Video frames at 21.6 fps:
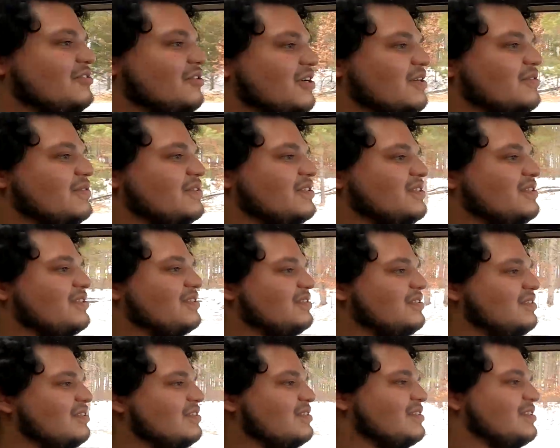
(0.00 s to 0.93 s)
truck was,
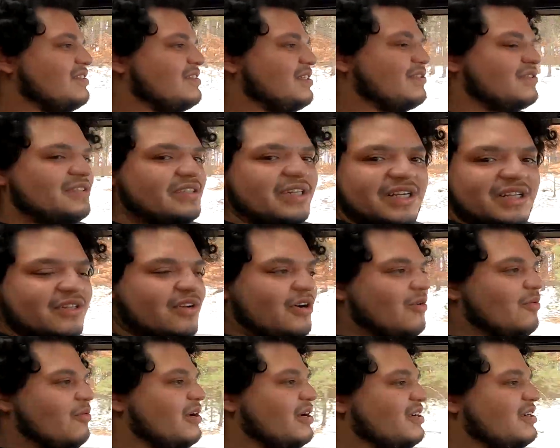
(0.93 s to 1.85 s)
since it was sitting
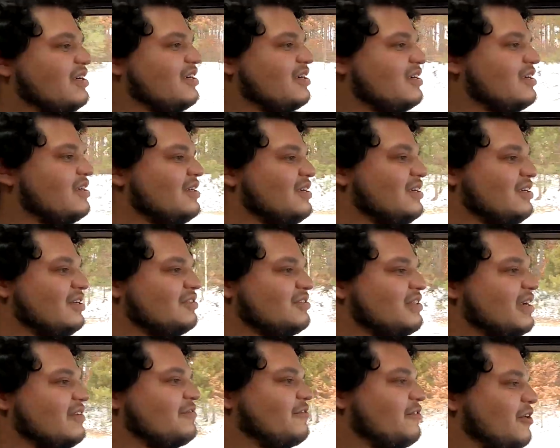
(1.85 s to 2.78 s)
all winter, it
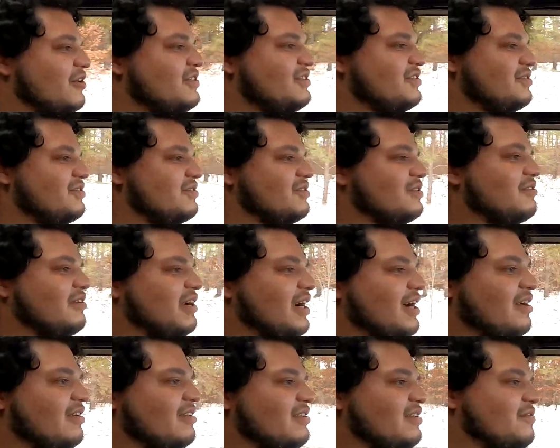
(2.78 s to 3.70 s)
was like frozen to the
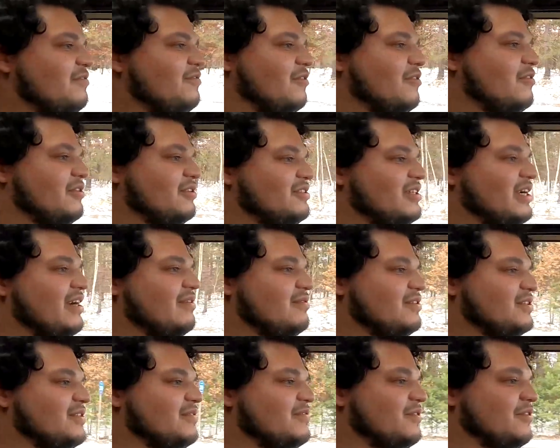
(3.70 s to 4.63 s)
ground, and the forward drive
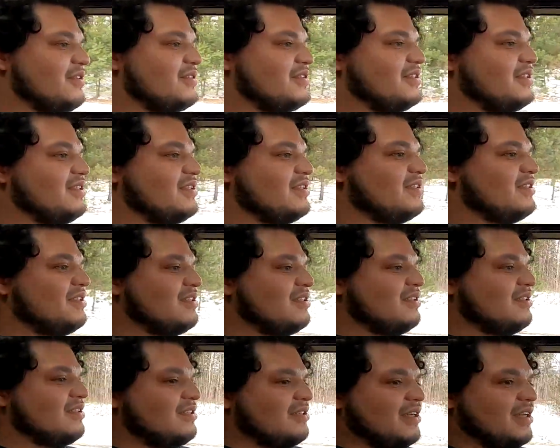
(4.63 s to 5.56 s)
was frozen
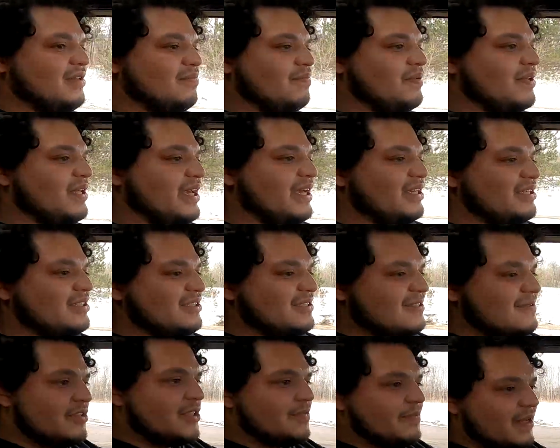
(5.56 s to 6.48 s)
in place.
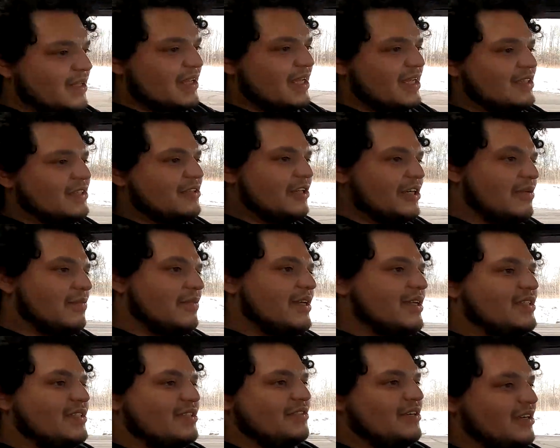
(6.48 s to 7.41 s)
So I spent like 30
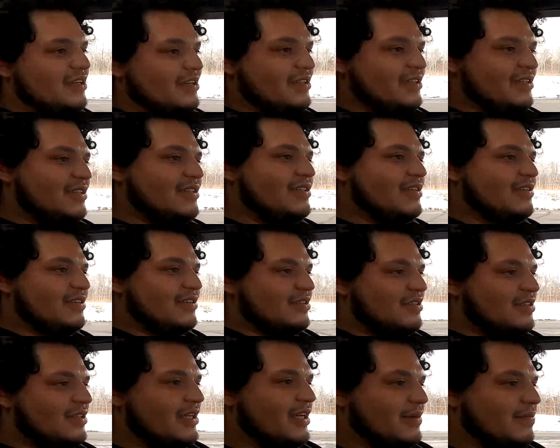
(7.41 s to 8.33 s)
minutes trying,
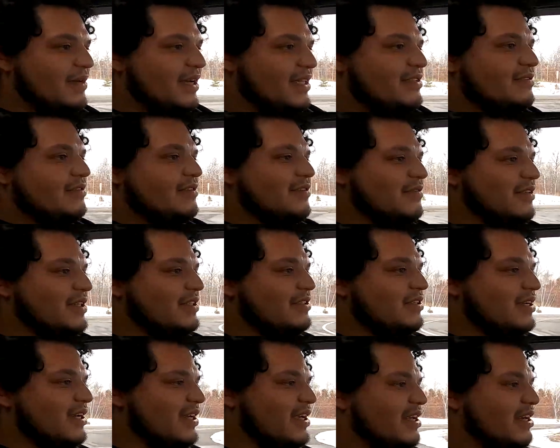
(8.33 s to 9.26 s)
like messing with
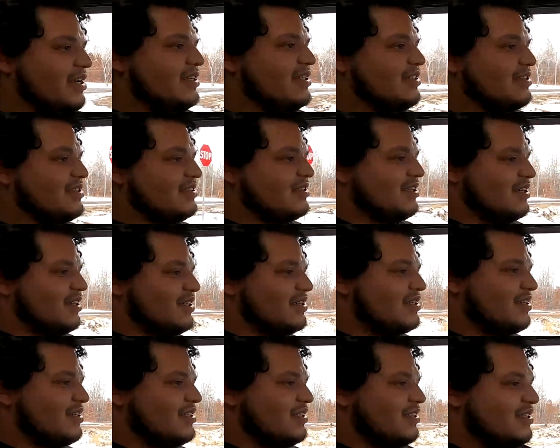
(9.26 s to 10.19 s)
it, trying to get it
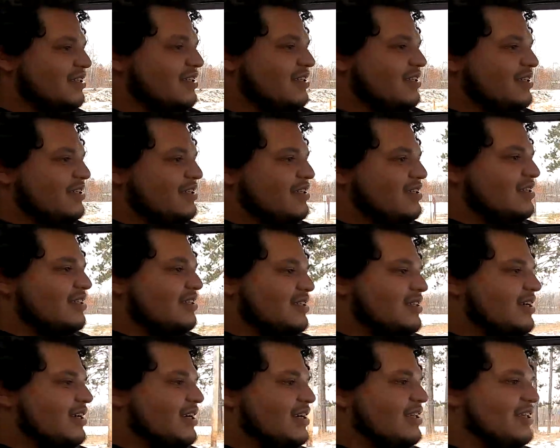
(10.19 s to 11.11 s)
unstuck.
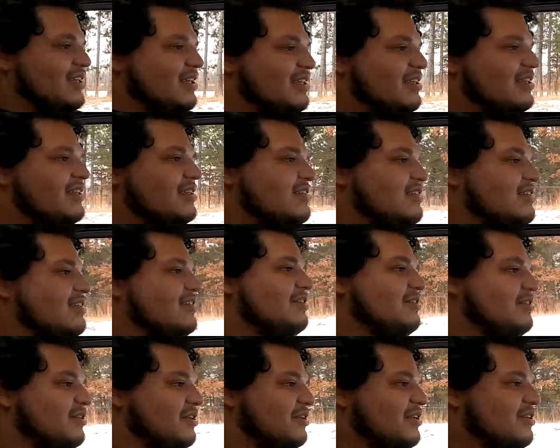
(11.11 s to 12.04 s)
And
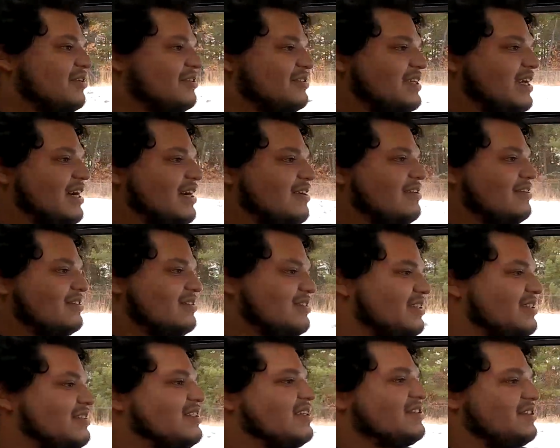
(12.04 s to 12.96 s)
then dude goes out,
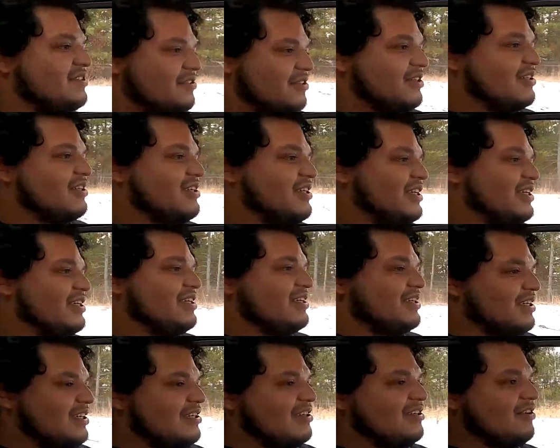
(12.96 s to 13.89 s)
sees us struggling,
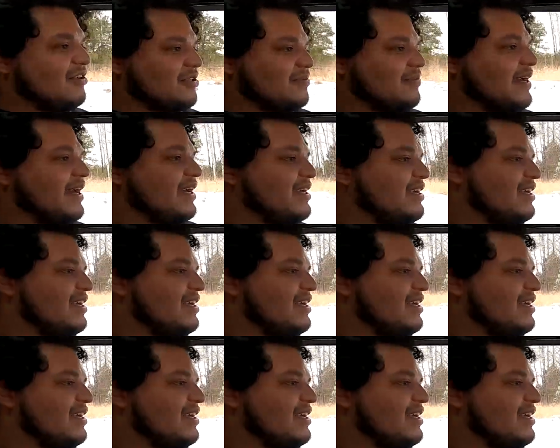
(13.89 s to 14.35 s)
goes back